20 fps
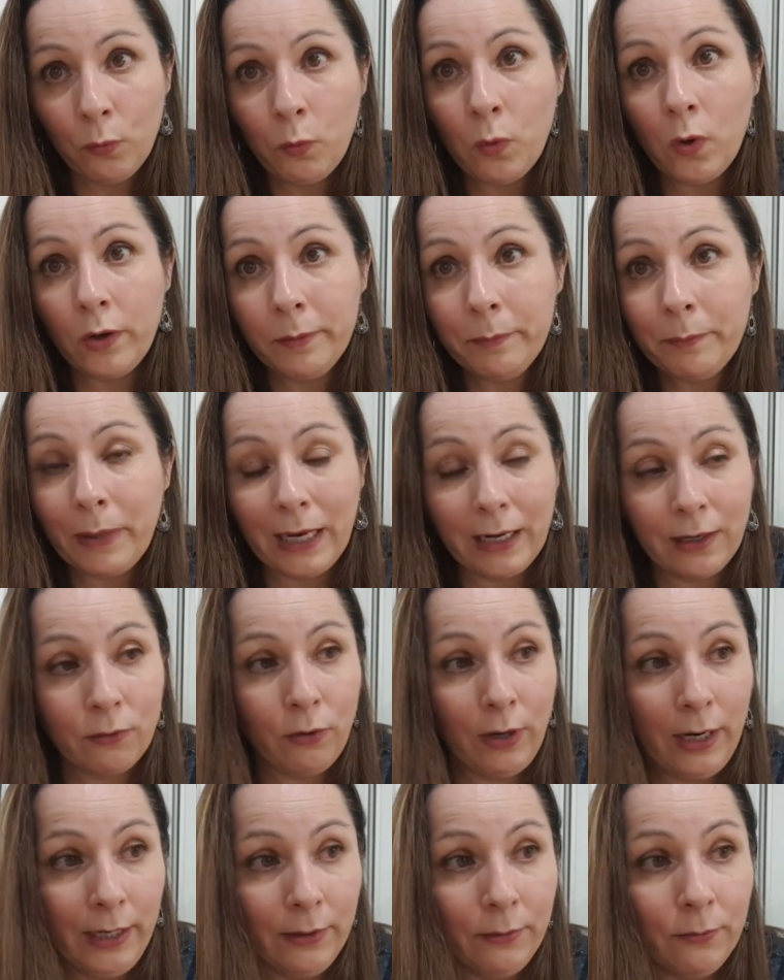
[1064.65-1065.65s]
white
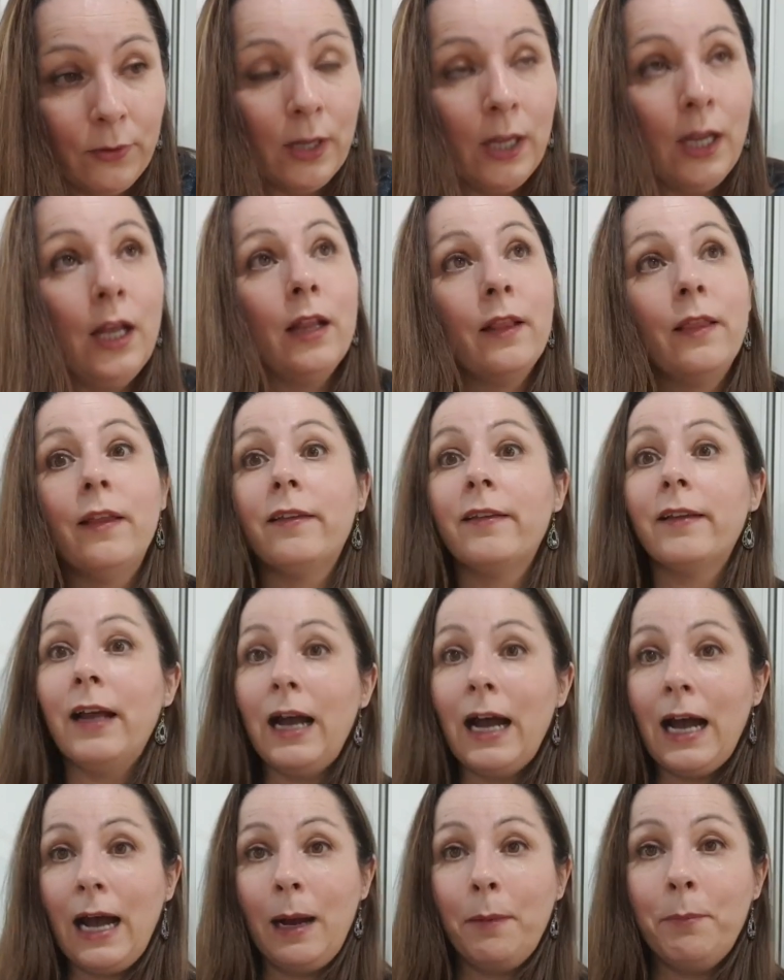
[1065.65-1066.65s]
background, there's an
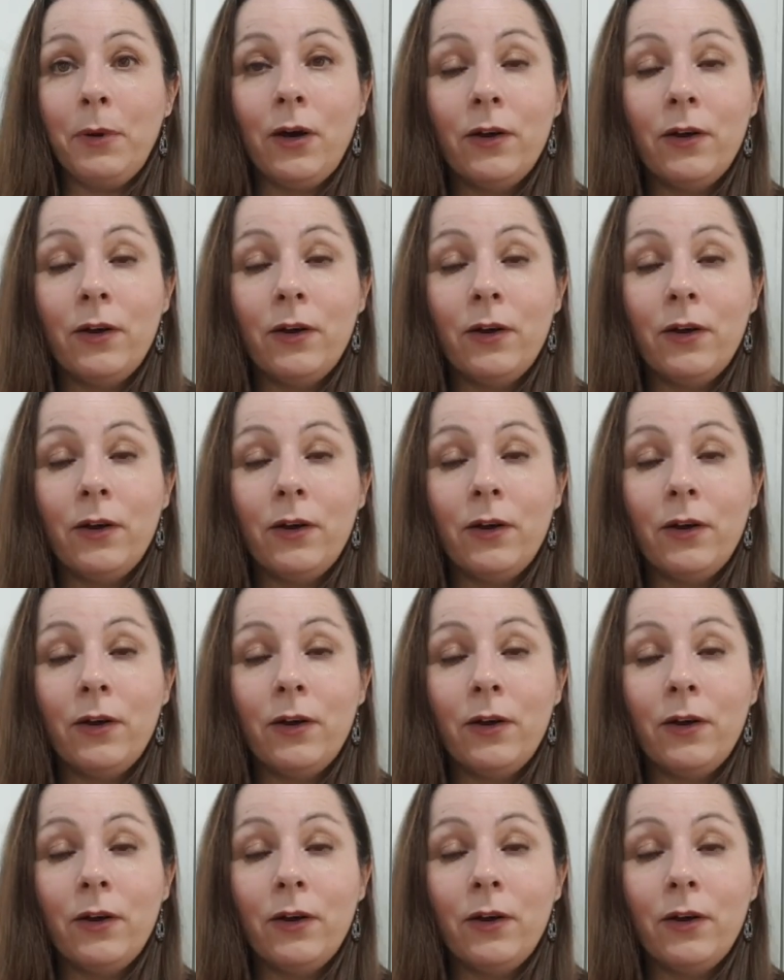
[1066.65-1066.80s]
app.